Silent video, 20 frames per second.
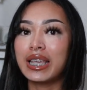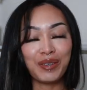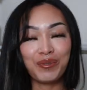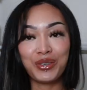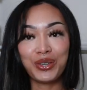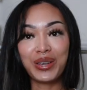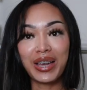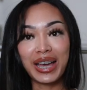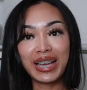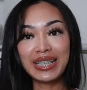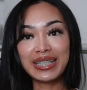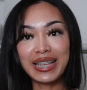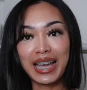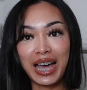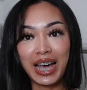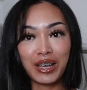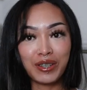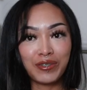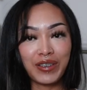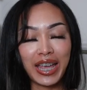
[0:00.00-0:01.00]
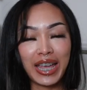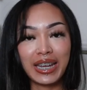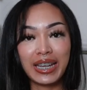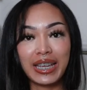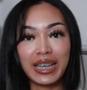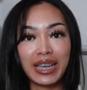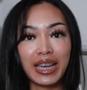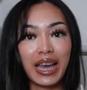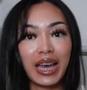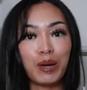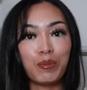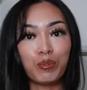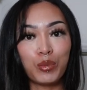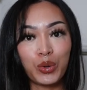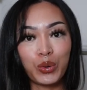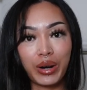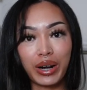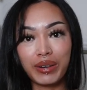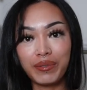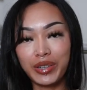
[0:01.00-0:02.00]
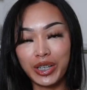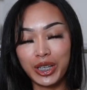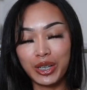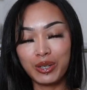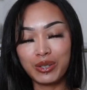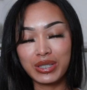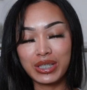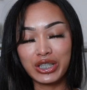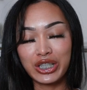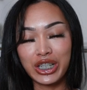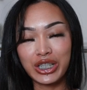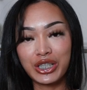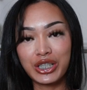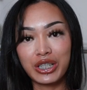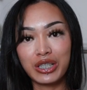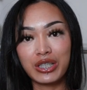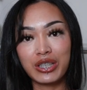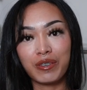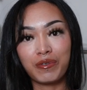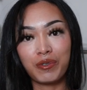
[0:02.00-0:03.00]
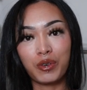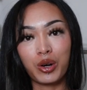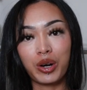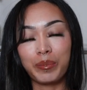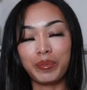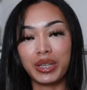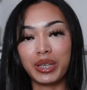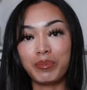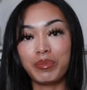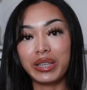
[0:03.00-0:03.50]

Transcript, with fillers: If you guys have any more video suggestions for me,